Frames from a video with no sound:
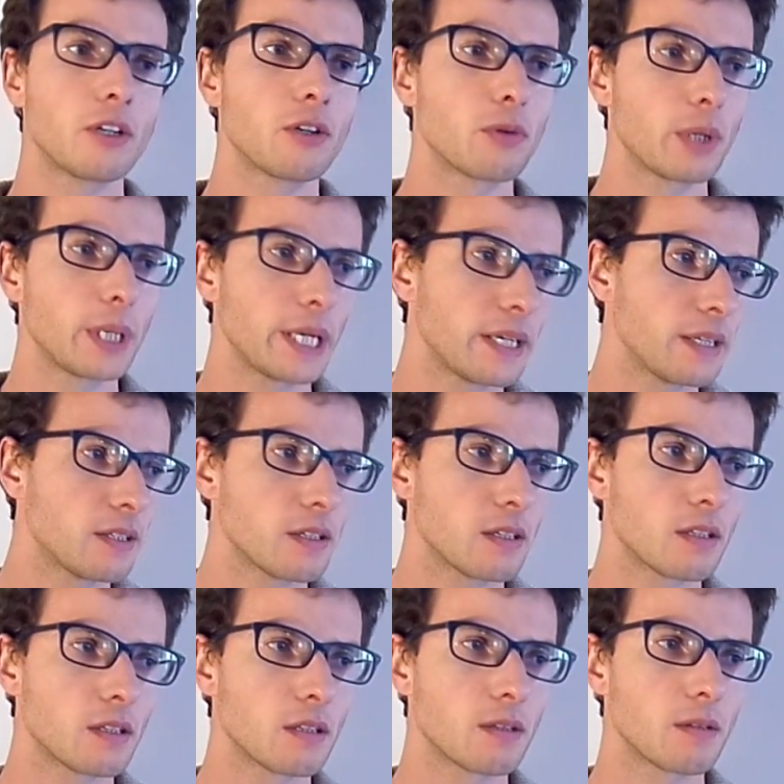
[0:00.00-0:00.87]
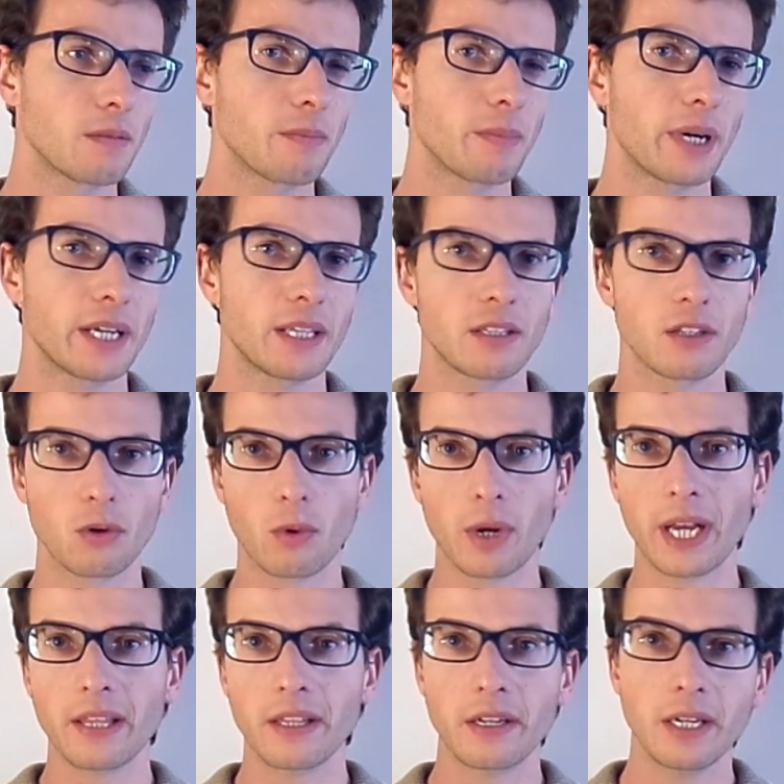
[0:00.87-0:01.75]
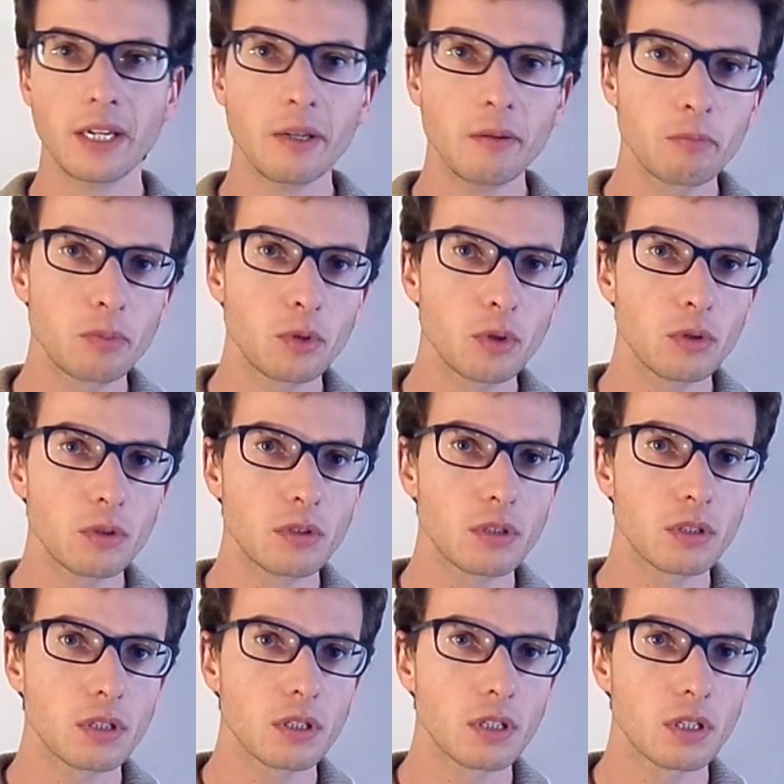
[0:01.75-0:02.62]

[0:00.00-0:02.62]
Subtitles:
created by the rider input